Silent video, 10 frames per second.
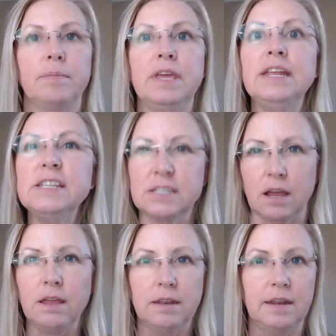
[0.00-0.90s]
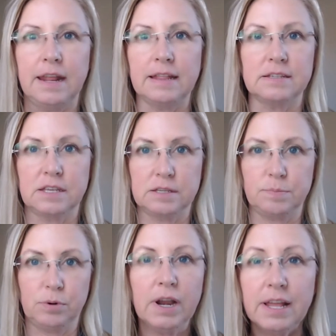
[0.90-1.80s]
getting stuck in analysis
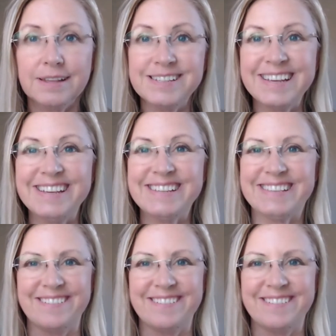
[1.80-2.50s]
paralysis.